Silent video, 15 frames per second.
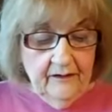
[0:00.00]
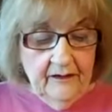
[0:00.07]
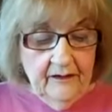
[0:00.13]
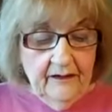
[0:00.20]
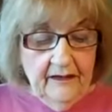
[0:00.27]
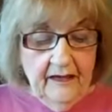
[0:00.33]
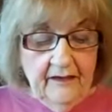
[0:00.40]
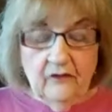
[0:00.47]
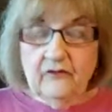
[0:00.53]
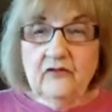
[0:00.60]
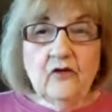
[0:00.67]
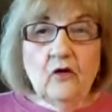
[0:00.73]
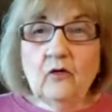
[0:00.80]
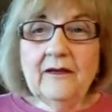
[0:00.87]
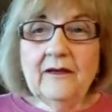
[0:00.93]
And there's
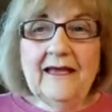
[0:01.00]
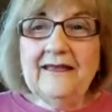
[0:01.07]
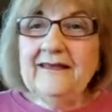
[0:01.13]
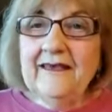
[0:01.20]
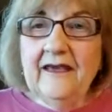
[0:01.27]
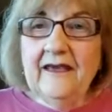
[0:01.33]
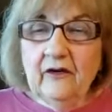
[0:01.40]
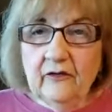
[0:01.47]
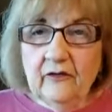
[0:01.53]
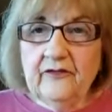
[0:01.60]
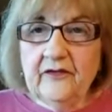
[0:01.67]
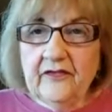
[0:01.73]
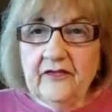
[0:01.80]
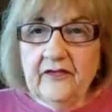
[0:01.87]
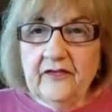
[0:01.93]
no, and
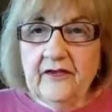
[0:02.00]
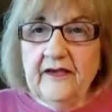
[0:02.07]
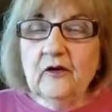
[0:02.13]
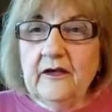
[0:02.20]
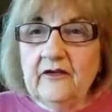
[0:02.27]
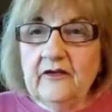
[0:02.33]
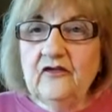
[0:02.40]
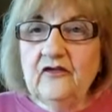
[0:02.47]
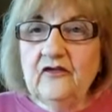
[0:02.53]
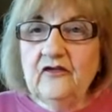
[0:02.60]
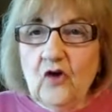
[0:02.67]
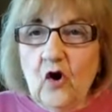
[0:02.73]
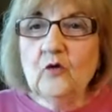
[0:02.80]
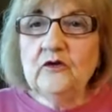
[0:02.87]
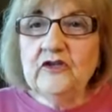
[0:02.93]
here's the thing, there is
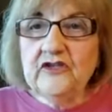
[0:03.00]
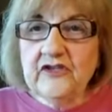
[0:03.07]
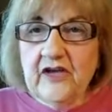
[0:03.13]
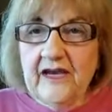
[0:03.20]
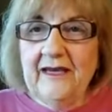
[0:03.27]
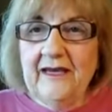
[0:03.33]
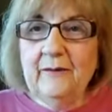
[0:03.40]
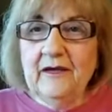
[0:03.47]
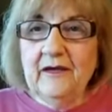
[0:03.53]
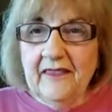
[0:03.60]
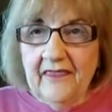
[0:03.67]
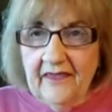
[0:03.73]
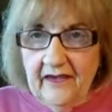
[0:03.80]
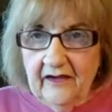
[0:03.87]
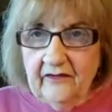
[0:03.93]
no shame
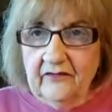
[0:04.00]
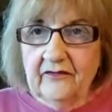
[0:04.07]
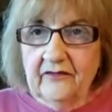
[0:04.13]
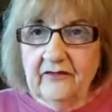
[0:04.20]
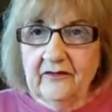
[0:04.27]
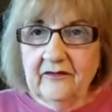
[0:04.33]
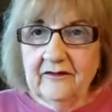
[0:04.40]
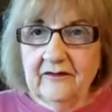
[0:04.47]
in this.